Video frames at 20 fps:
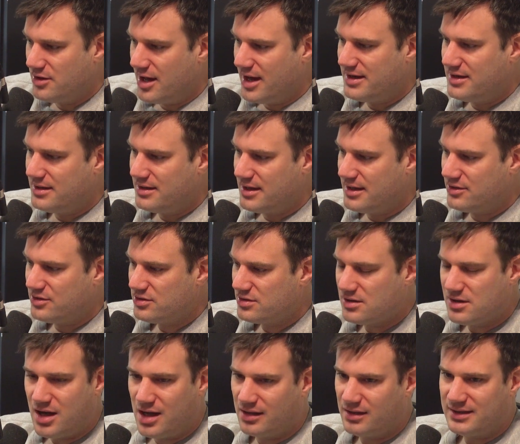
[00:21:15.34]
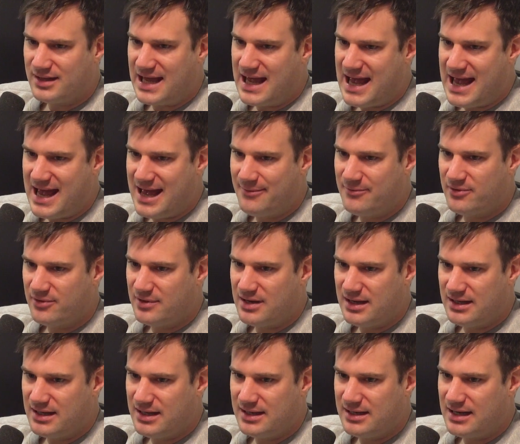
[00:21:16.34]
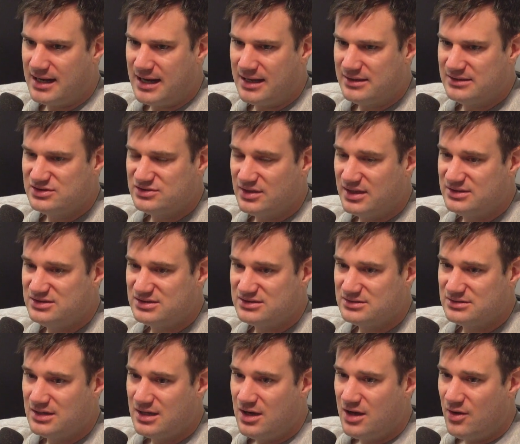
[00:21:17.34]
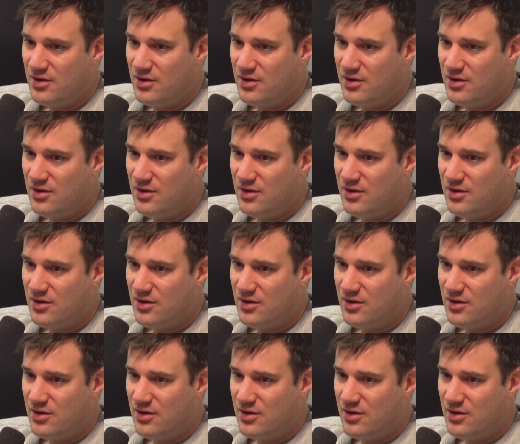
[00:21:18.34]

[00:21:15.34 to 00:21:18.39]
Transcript: I, I couldn't call a cab or I, I so I just